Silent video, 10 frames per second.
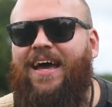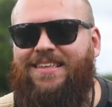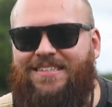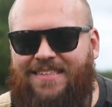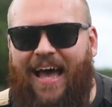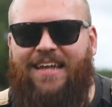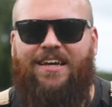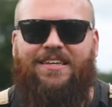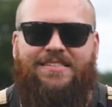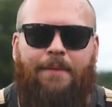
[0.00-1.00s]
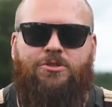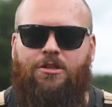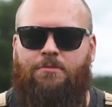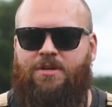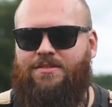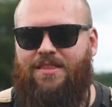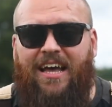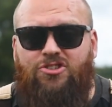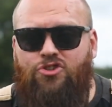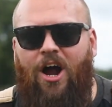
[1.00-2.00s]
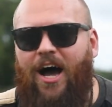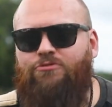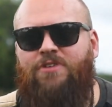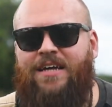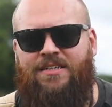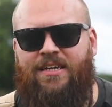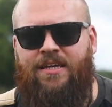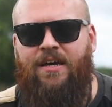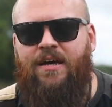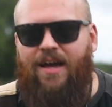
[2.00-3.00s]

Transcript: instead accepting them into their stride readily,